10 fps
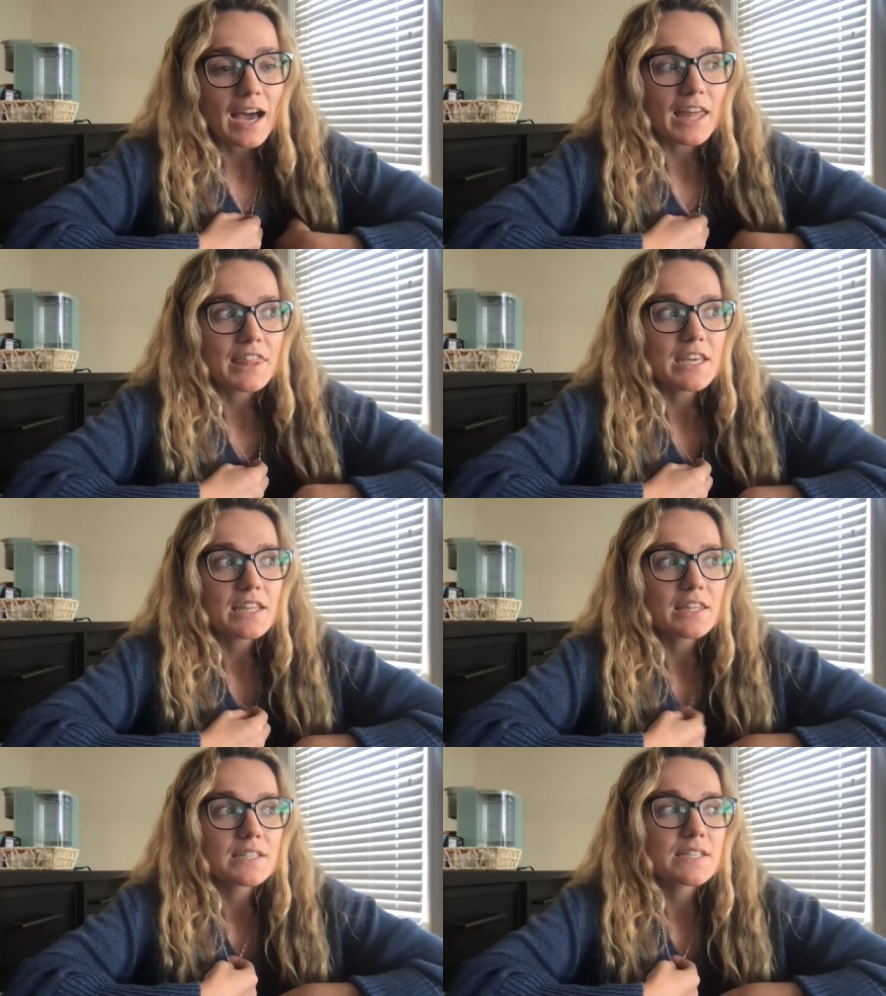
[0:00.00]
I
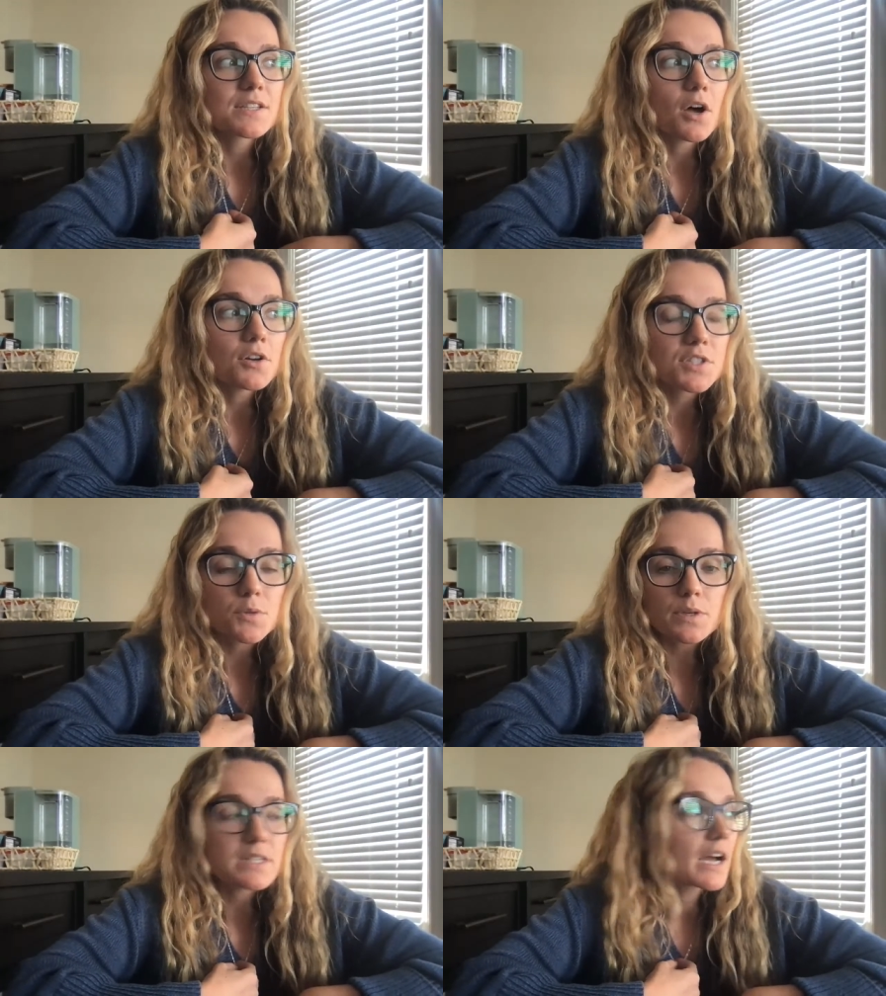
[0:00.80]
think this is
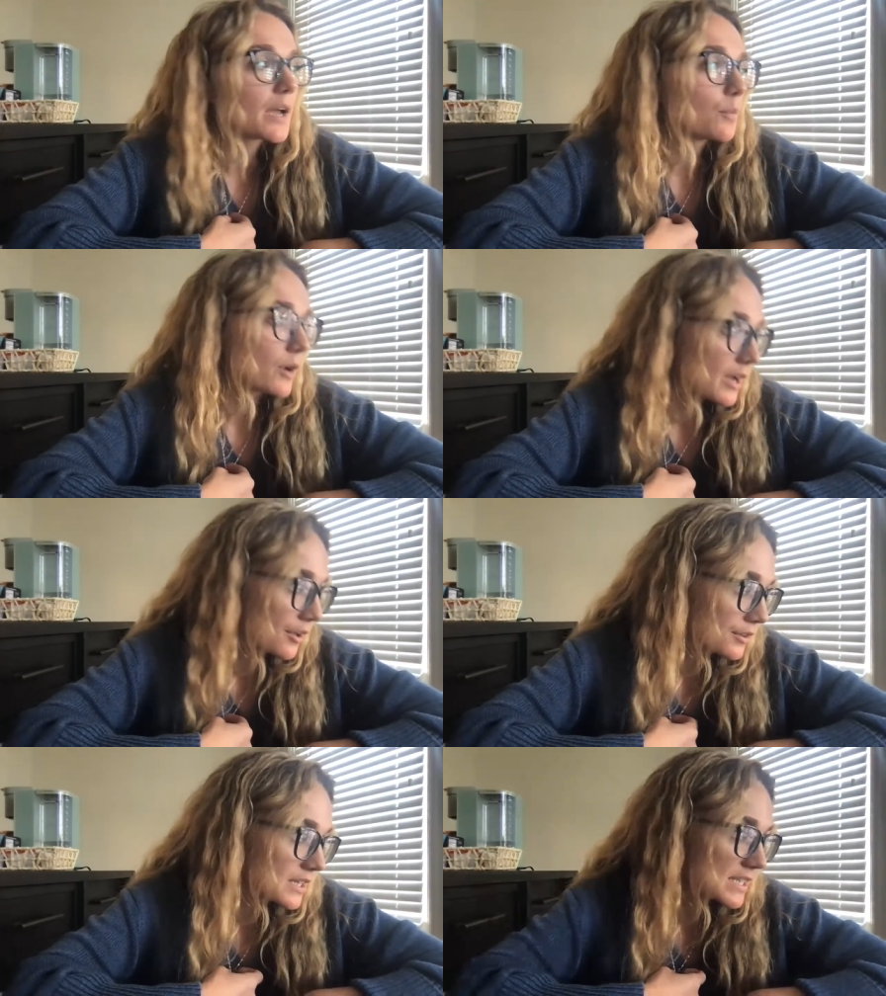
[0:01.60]
also a time where
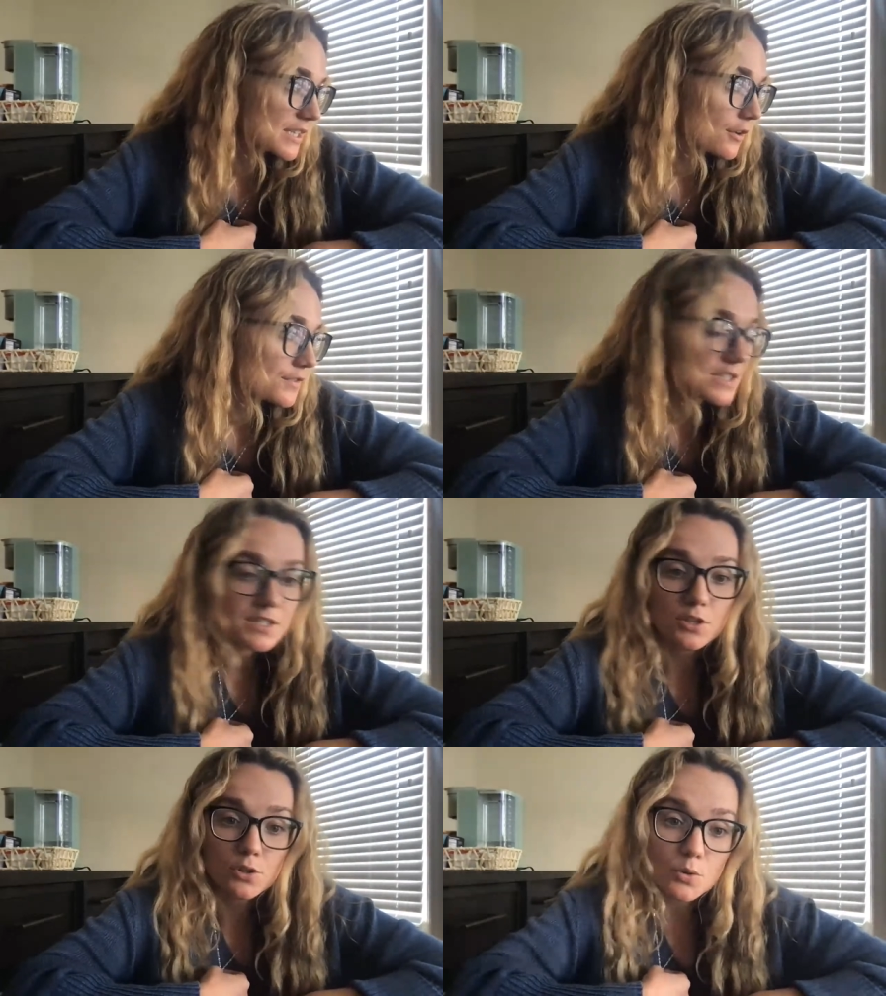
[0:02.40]
healthy
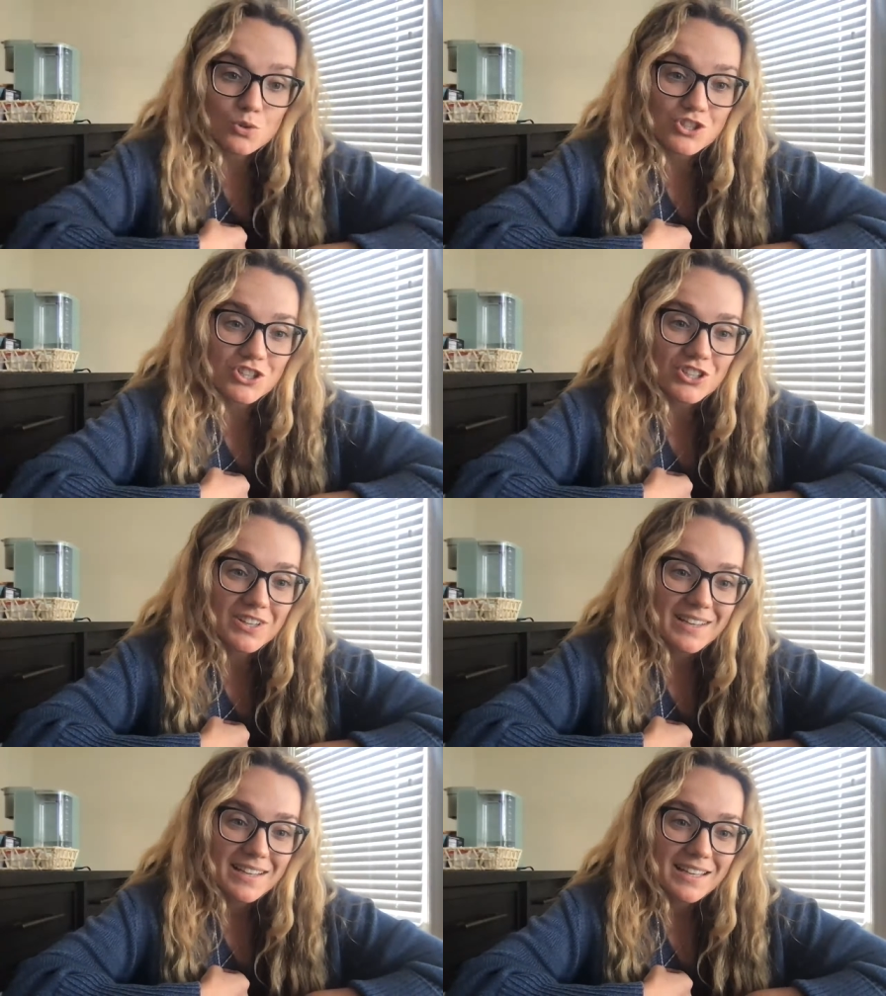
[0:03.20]
self-disclosure
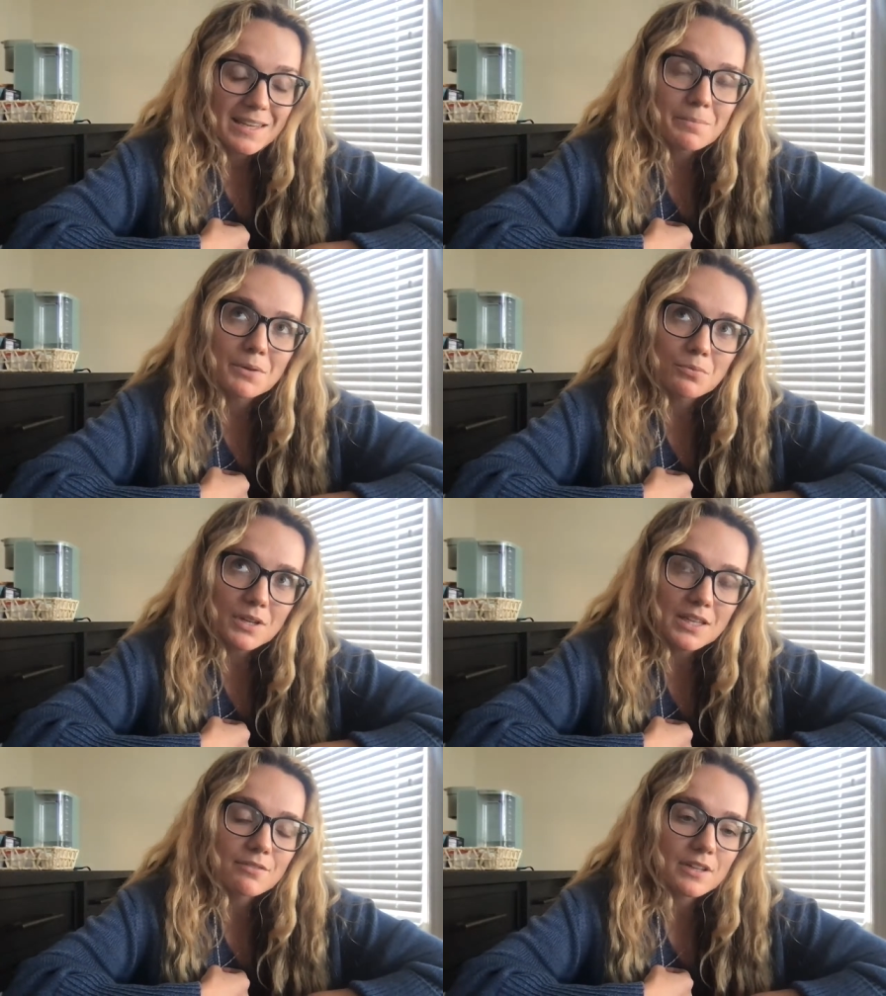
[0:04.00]
can be
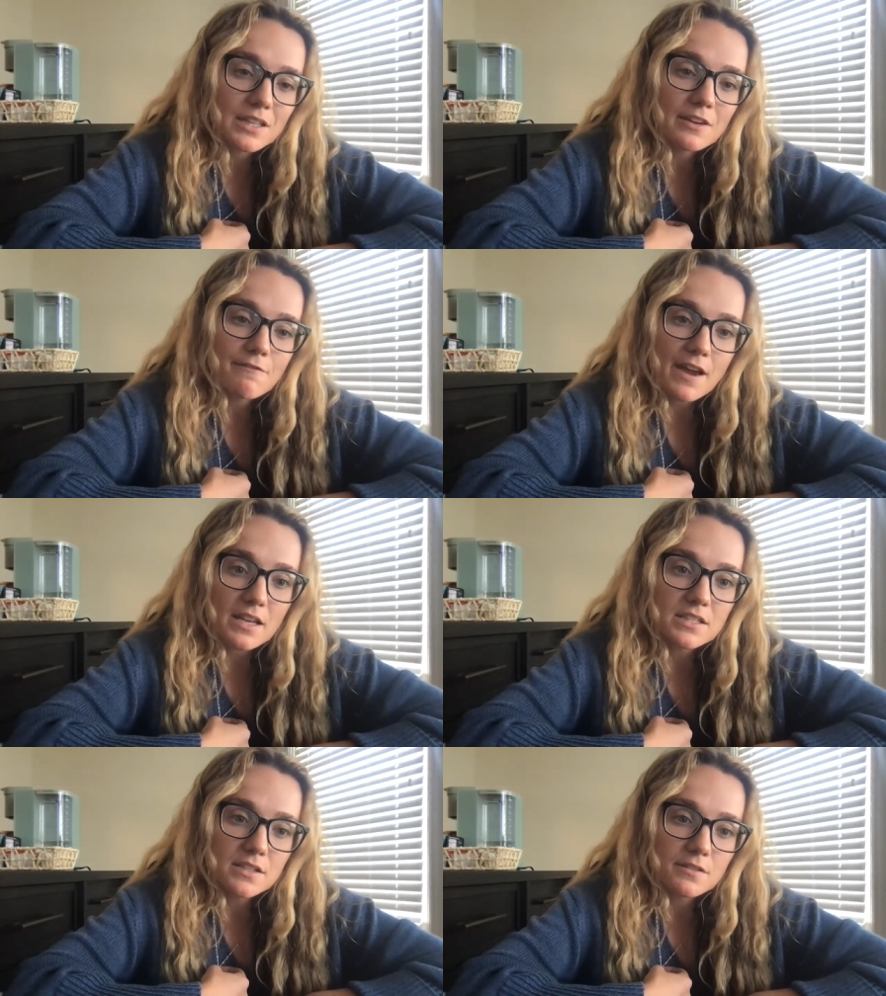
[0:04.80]
really, really
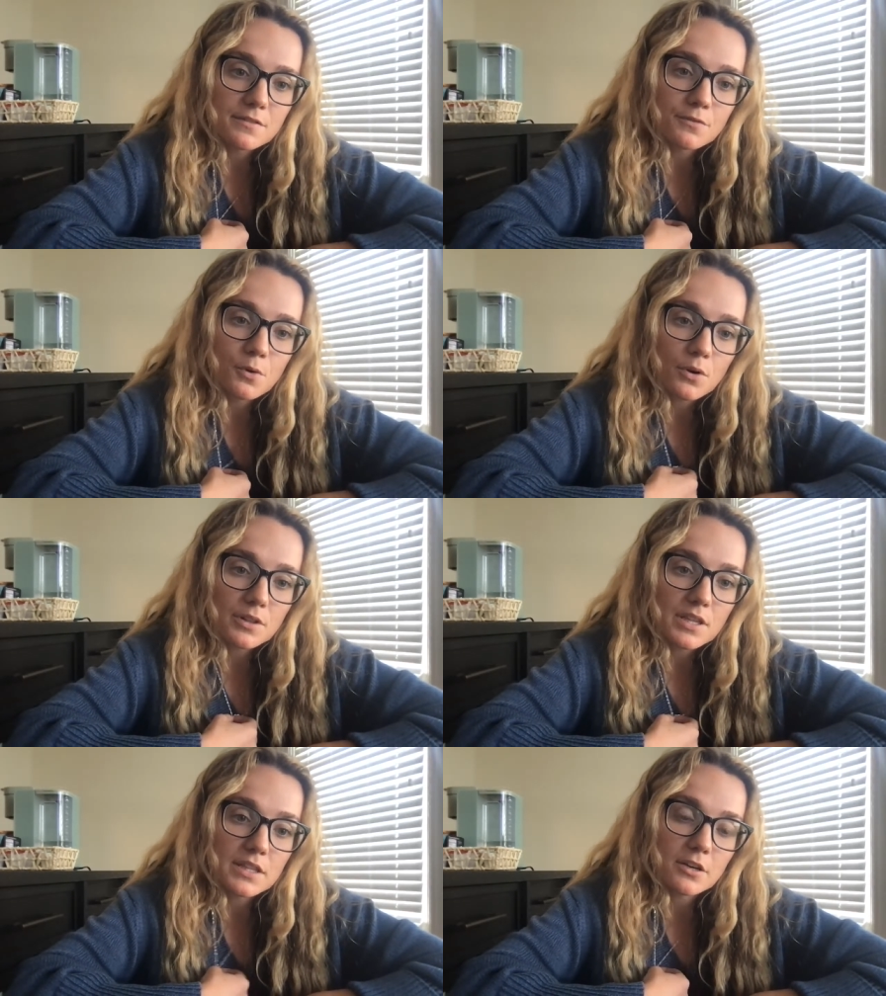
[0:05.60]
effective for
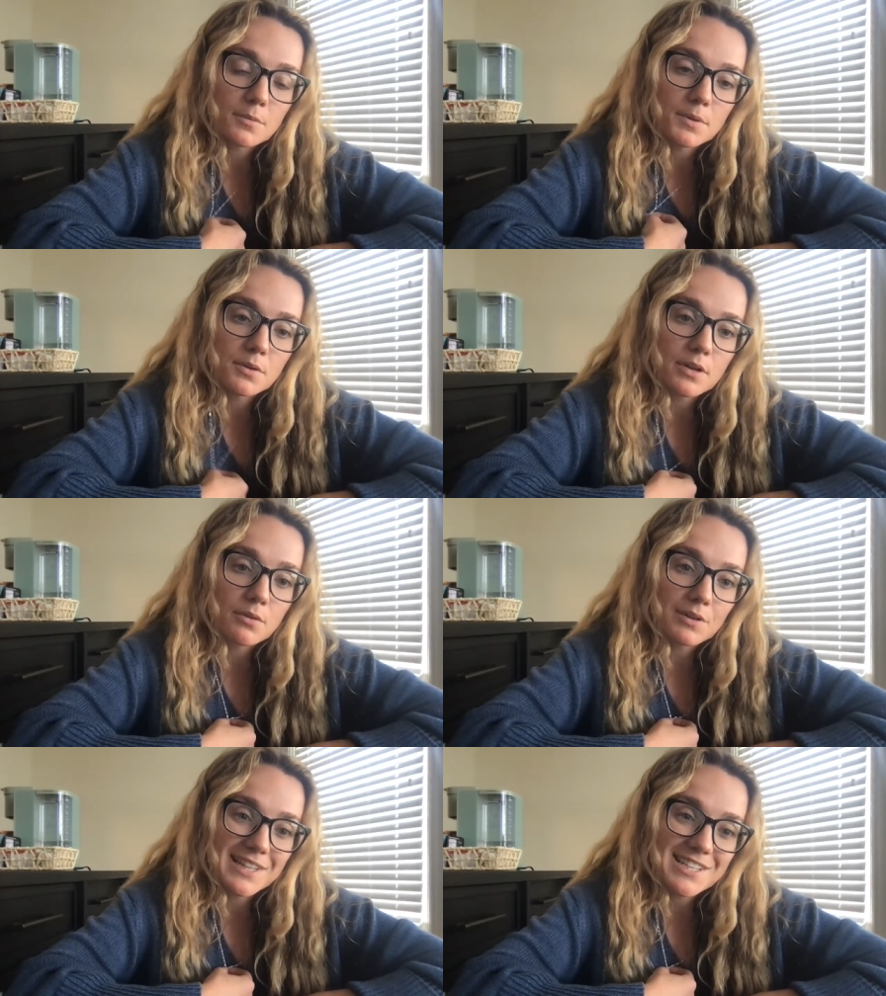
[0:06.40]
the therapeutic
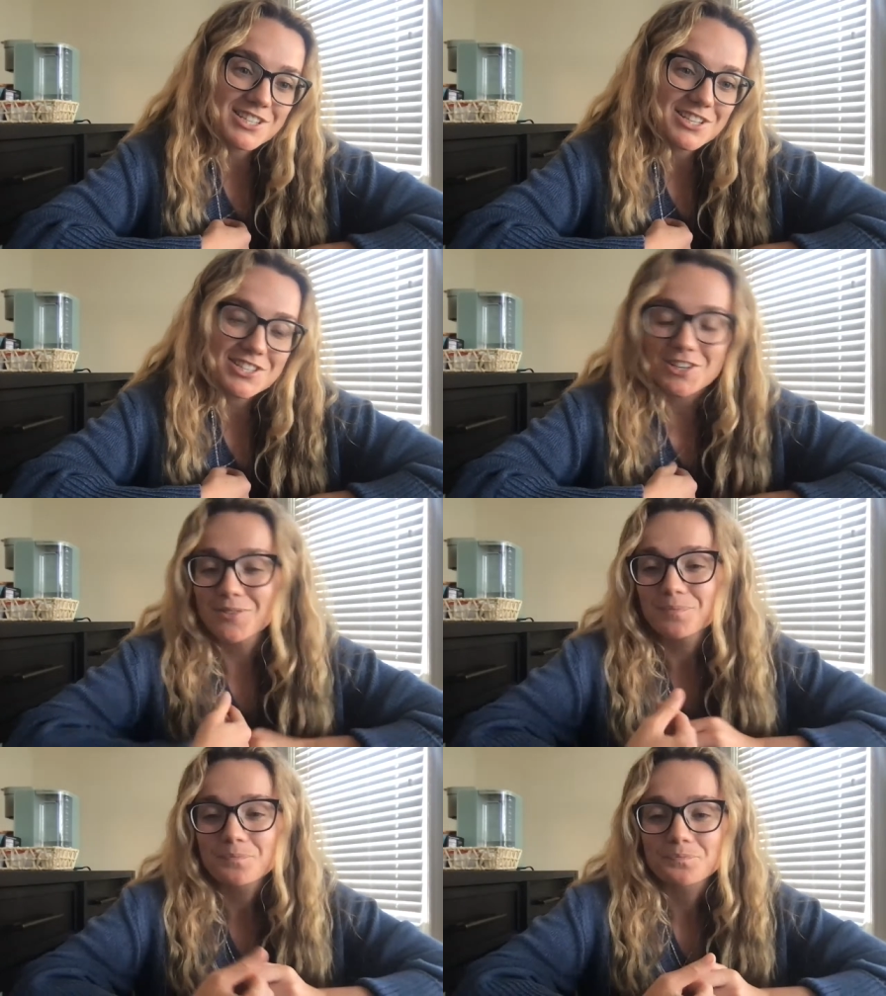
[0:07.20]
relationship,